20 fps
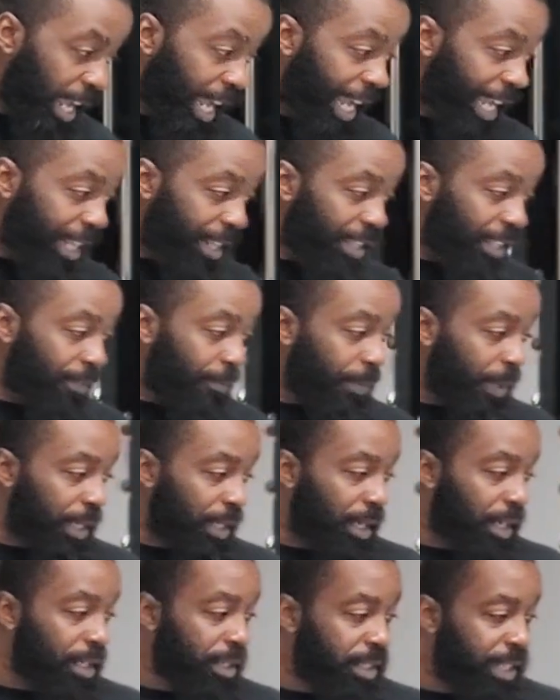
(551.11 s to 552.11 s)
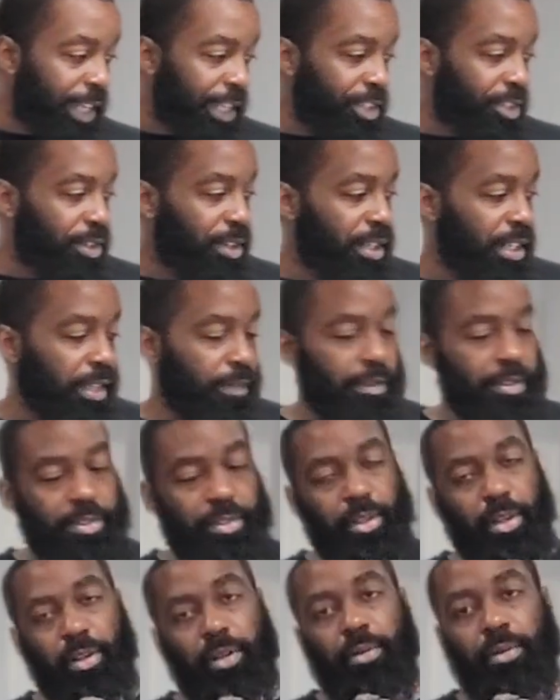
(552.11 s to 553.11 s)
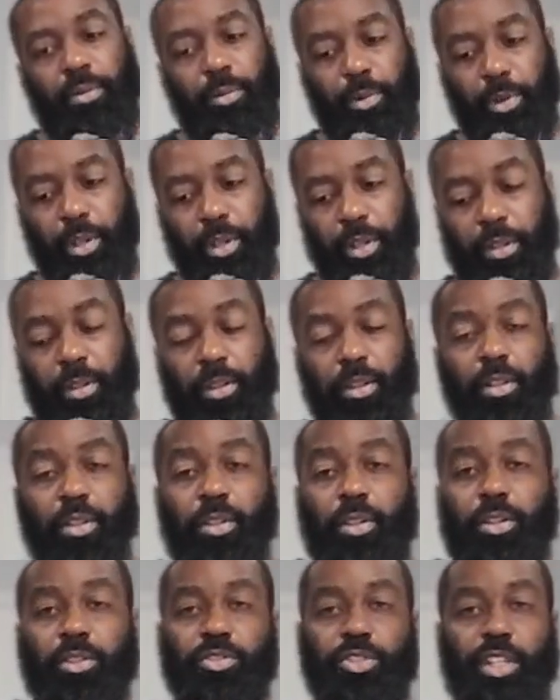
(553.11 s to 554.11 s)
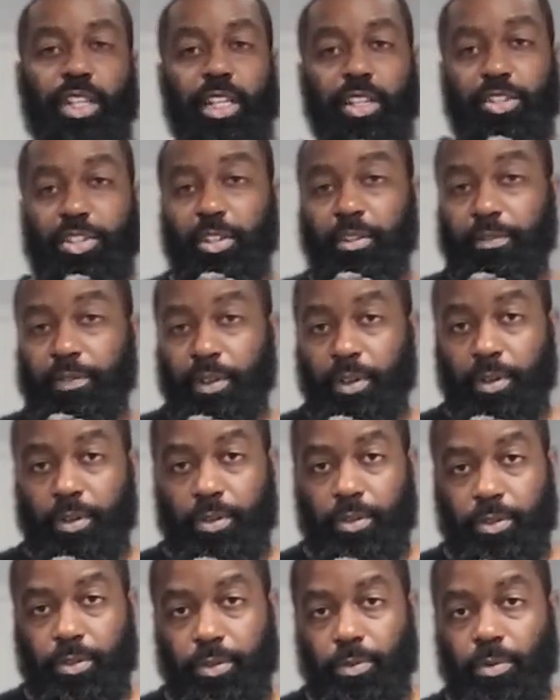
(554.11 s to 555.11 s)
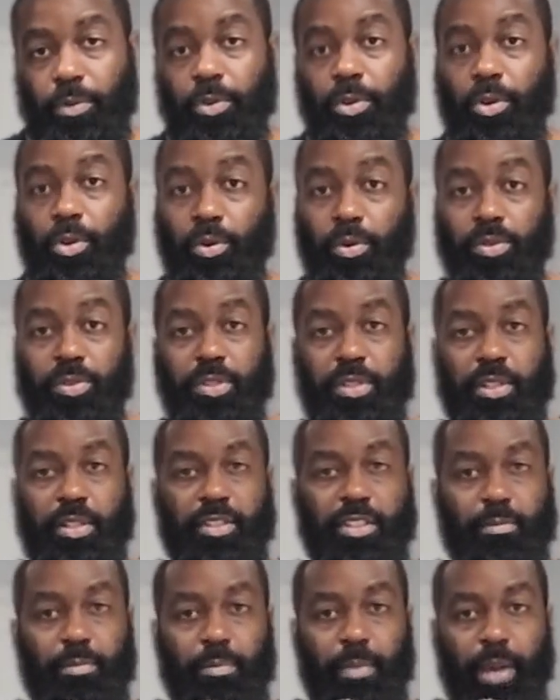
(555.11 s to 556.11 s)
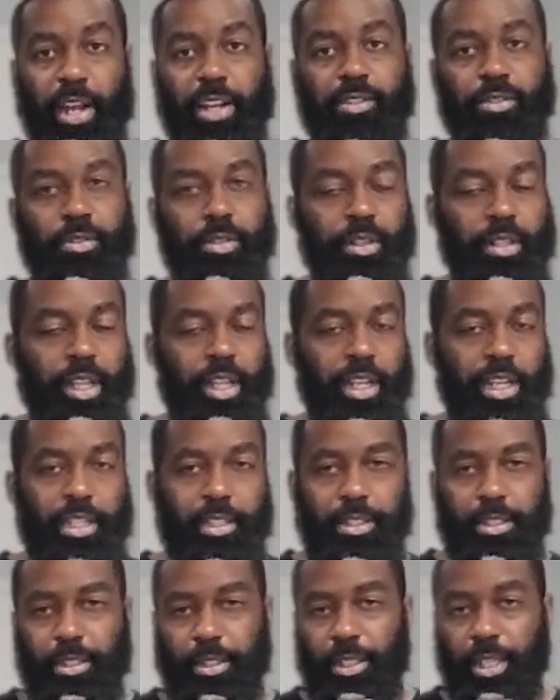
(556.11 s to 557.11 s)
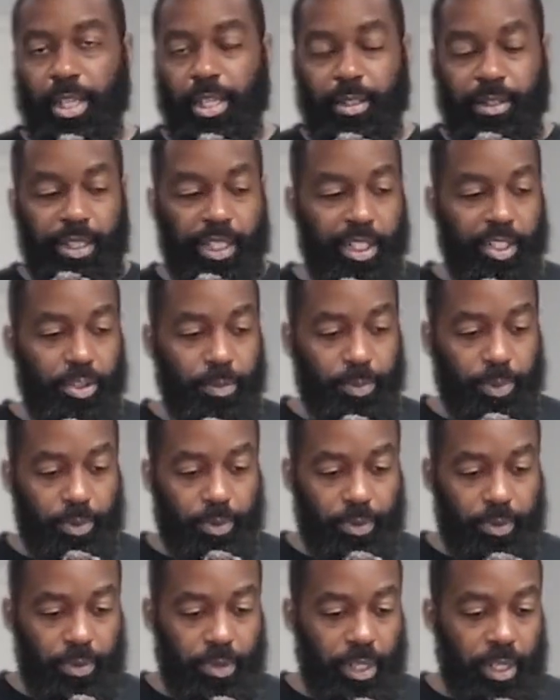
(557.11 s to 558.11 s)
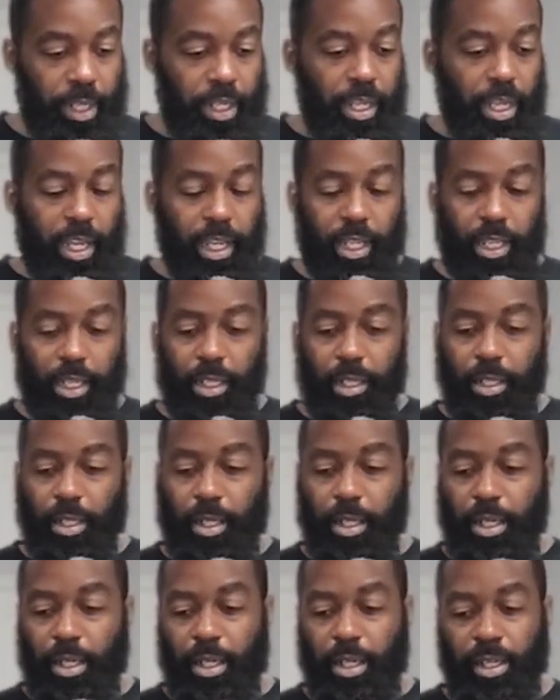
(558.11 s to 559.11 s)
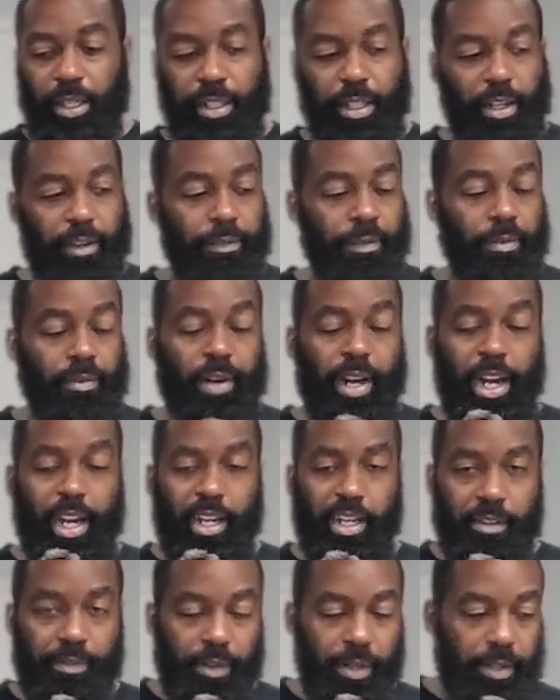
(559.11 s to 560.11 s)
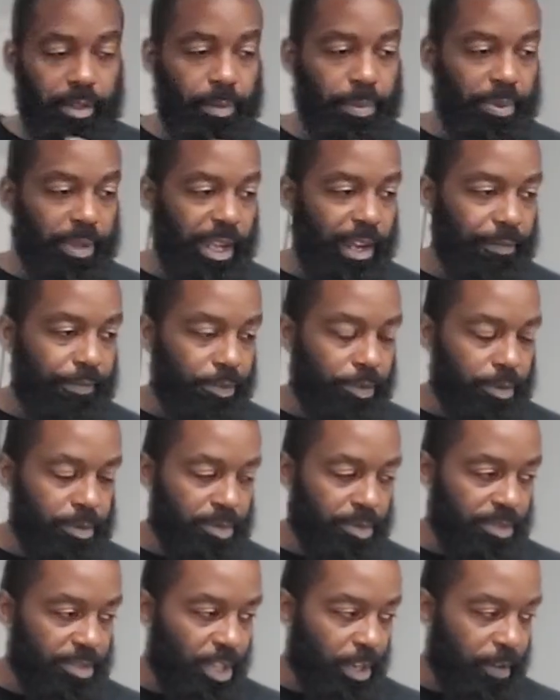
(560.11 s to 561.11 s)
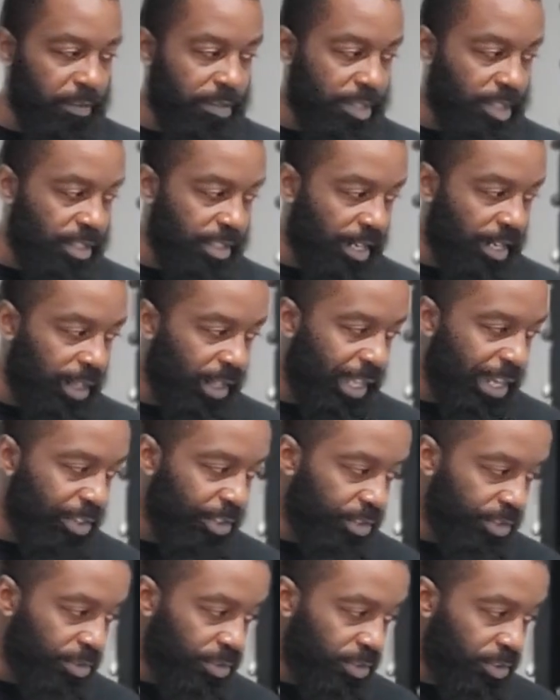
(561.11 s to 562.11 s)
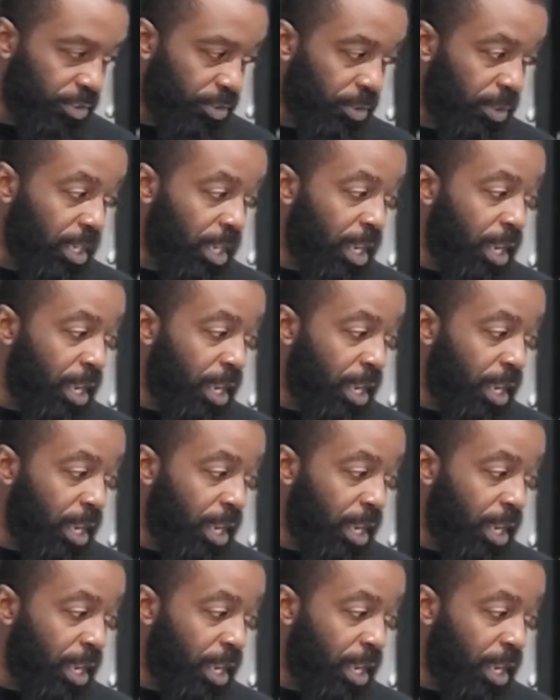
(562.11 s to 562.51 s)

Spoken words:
And then beyond that, you could even start with teaching folks through courses and masterclass and Teachable and a variety of other platforms and services that allow you to